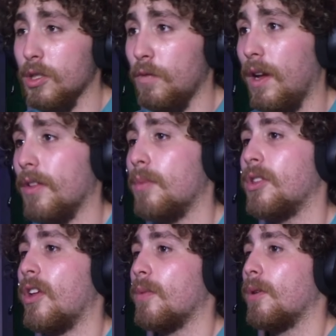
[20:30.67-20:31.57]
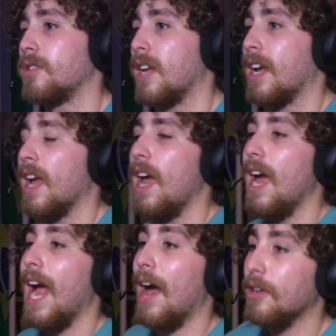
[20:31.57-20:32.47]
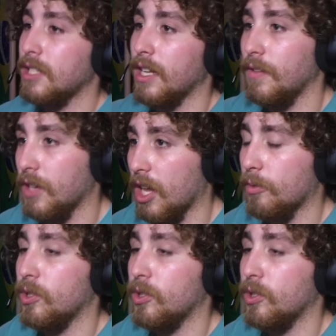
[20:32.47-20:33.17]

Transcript: followed up with another post saying, Alex and I lived together